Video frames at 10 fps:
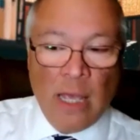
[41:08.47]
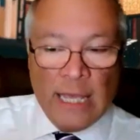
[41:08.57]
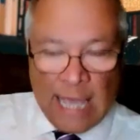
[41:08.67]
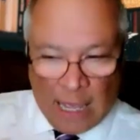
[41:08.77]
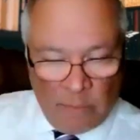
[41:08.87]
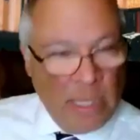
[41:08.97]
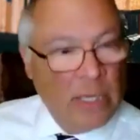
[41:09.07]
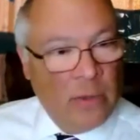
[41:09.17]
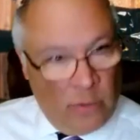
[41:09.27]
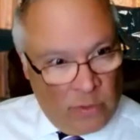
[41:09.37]
can be
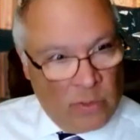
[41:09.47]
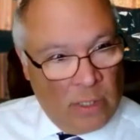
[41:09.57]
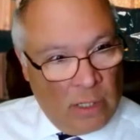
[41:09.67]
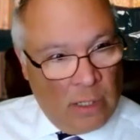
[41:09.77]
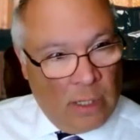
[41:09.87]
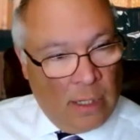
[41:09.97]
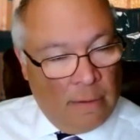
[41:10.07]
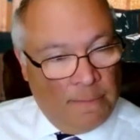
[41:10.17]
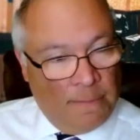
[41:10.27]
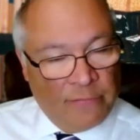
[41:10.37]
used
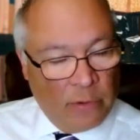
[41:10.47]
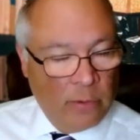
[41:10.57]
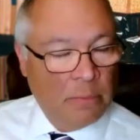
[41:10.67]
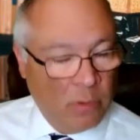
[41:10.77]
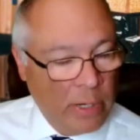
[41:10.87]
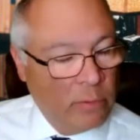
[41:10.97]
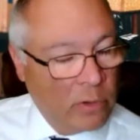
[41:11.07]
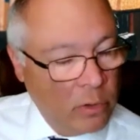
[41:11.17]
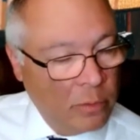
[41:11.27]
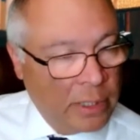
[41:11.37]
um, for employee
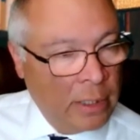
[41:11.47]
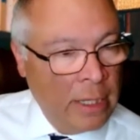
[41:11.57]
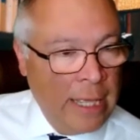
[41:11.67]
recruitment.